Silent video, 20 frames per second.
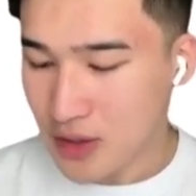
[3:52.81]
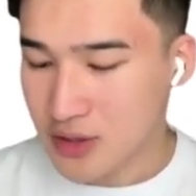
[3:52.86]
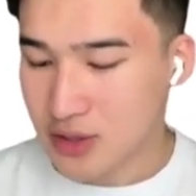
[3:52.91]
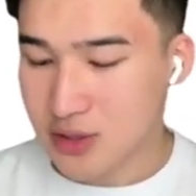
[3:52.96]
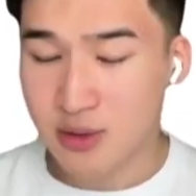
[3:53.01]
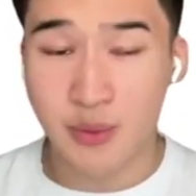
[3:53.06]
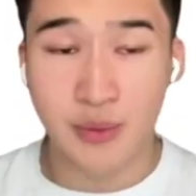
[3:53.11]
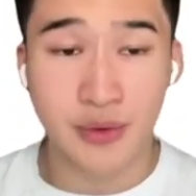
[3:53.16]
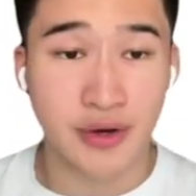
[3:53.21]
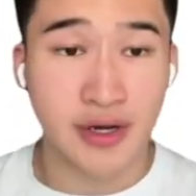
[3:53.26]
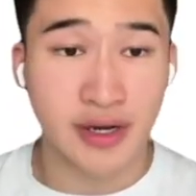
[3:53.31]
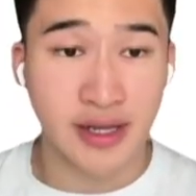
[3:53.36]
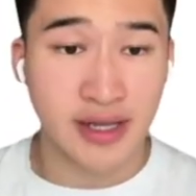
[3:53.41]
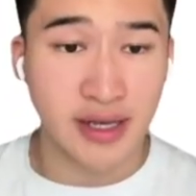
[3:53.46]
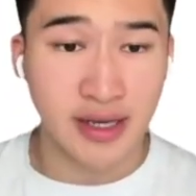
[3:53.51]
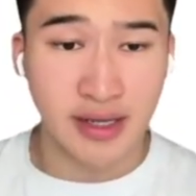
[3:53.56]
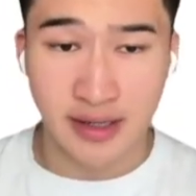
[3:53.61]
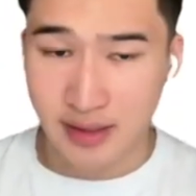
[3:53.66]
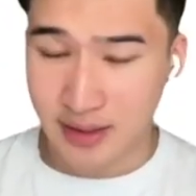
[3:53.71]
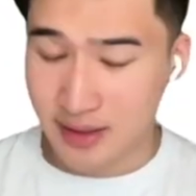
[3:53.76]
So what we're going
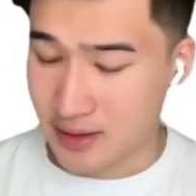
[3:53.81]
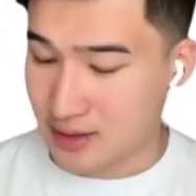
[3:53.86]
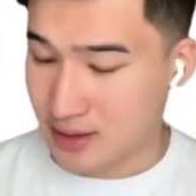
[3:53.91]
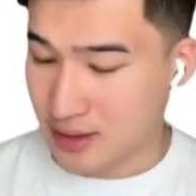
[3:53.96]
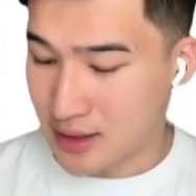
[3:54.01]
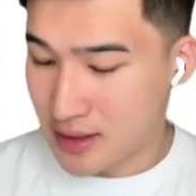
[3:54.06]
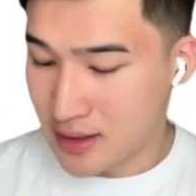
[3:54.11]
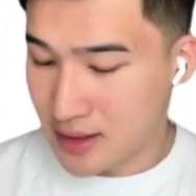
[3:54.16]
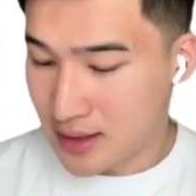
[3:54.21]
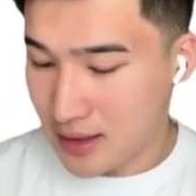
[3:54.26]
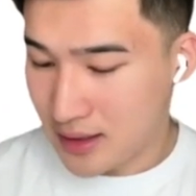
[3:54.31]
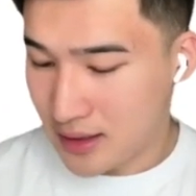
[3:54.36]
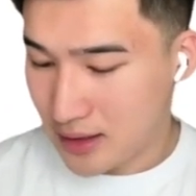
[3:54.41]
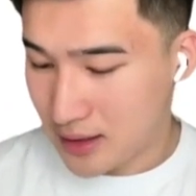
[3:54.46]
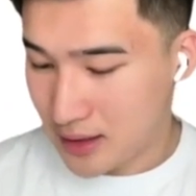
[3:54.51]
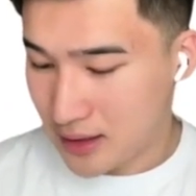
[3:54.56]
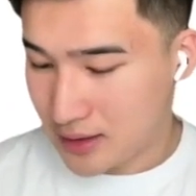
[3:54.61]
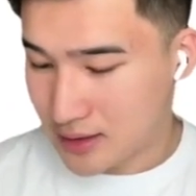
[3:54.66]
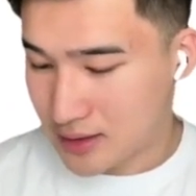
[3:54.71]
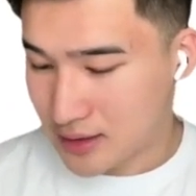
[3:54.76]
to get is
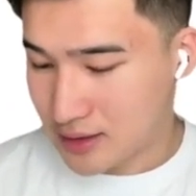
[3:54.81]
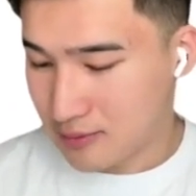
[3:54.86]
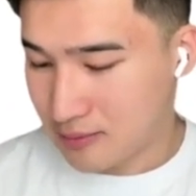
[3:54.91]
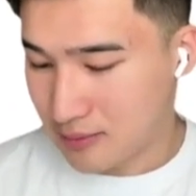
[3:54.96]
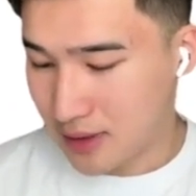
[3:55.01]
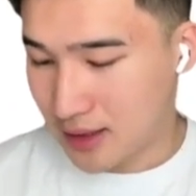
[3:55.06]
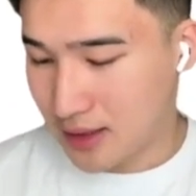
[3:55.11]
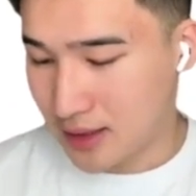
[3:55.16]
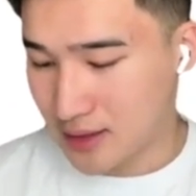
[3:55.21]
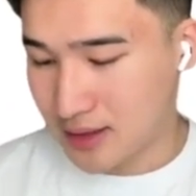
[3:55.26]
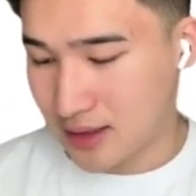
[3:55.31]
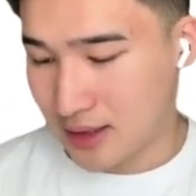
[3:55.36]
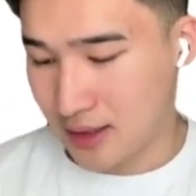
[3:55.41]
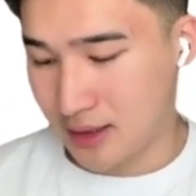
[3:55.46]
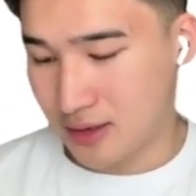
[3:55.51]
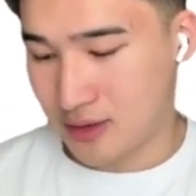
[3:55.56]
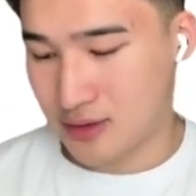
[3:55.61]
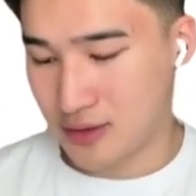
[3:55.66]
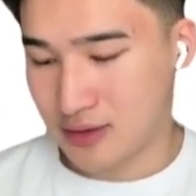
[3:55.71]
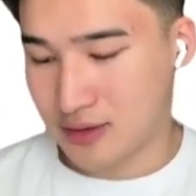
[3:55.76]
x minus
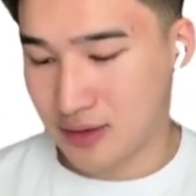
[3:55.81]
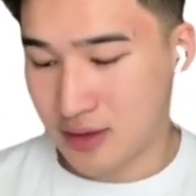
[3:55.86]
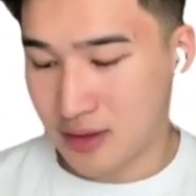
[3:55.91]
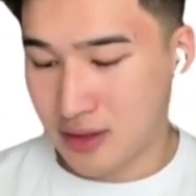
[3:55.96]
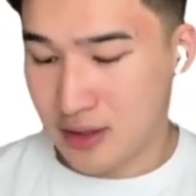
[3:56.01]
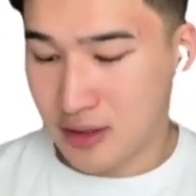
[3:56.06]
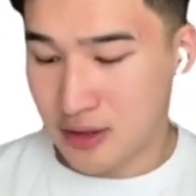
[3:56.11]
h.